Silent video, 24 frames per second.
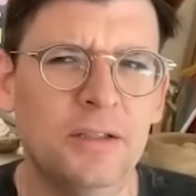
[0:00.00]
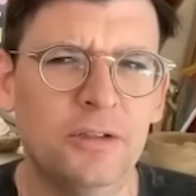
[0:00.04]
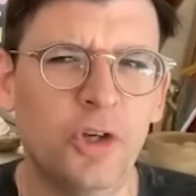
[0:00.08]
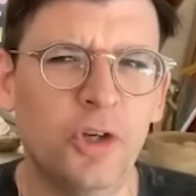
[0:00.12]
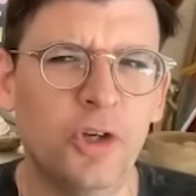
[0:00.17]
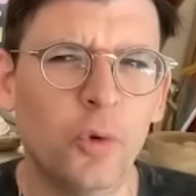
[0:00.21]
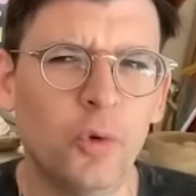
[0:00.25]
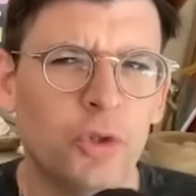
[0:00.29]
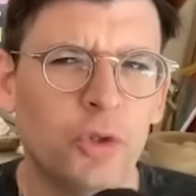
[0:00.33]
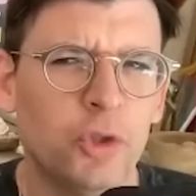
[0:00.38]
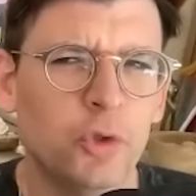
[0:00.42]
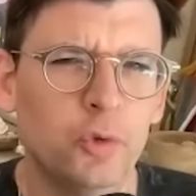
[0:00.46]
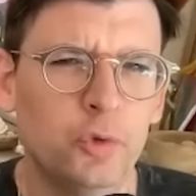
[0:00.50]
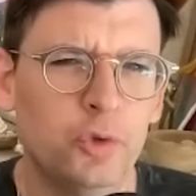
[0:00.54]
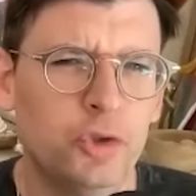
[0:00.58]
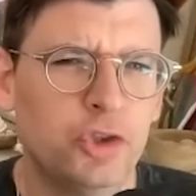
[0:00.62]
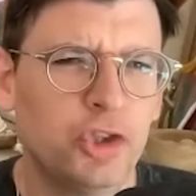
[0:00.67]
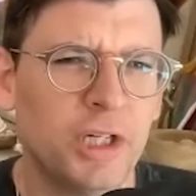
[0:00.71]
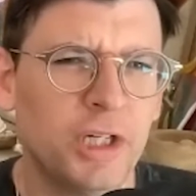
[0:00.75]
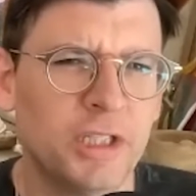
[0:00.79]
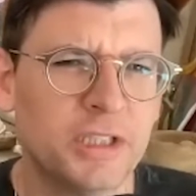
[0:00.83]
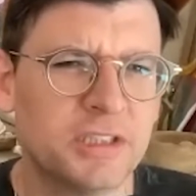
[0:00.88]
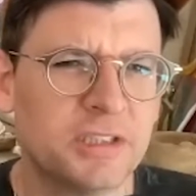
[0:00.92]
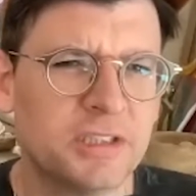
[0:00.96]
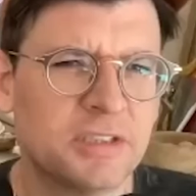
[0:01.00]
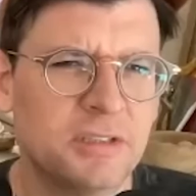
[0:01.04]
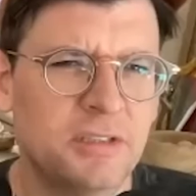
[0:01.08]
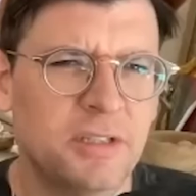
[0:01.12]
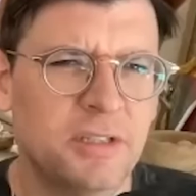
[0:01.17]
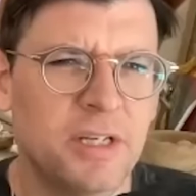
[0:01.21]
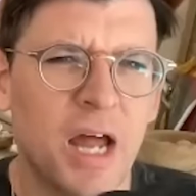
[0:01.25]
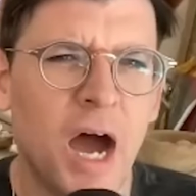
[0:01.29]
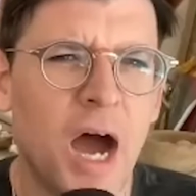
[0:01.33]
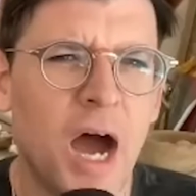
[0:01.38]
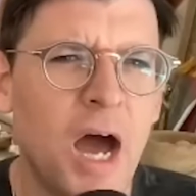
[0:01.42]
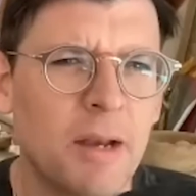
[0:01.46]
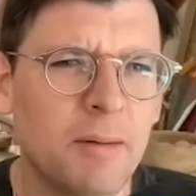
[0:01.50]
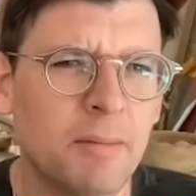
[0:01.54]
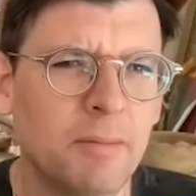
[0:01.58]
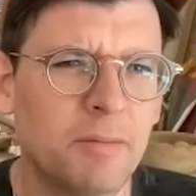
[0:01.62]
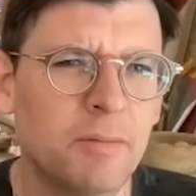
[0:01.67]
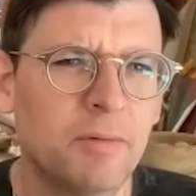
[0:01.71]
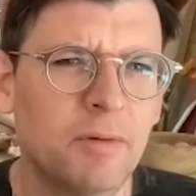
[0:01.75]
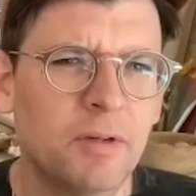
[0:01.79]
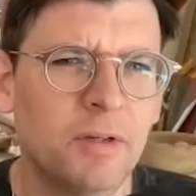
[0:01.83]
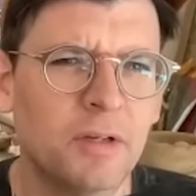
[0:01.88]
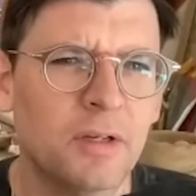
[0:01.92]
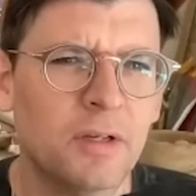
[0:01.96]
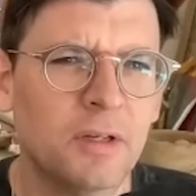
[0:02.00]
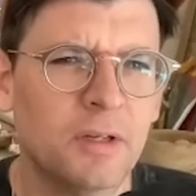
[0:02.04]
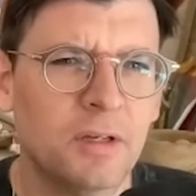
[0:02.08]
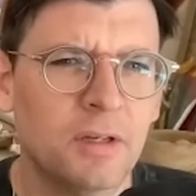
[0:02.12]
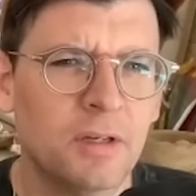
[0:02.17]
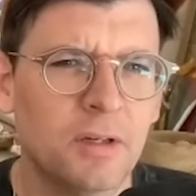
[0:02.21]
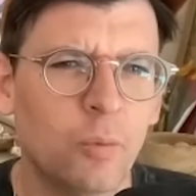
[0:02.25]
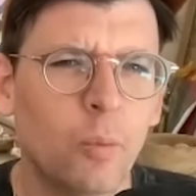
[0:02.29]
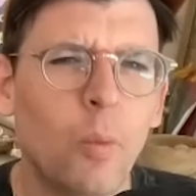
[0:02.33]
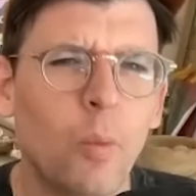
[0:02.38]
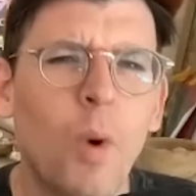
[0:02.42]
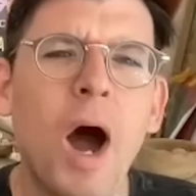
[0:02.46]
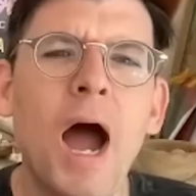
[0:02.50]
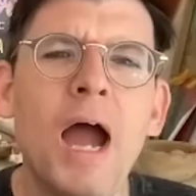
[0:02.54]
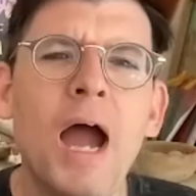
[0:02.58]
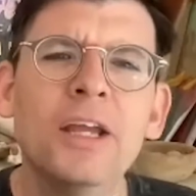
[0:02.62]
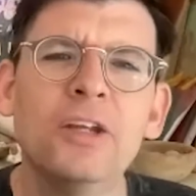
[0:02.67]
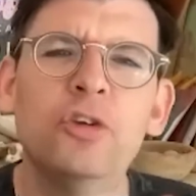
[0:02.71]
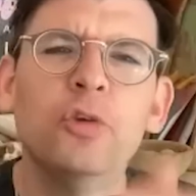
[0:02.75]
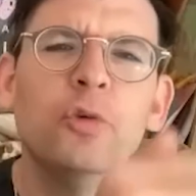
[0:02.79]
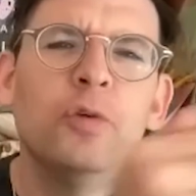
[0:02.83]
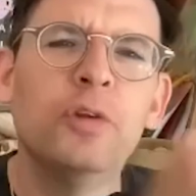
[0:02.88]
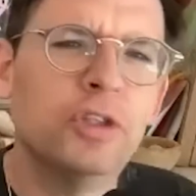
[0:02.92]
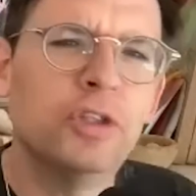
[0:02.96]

don't you just not, why do the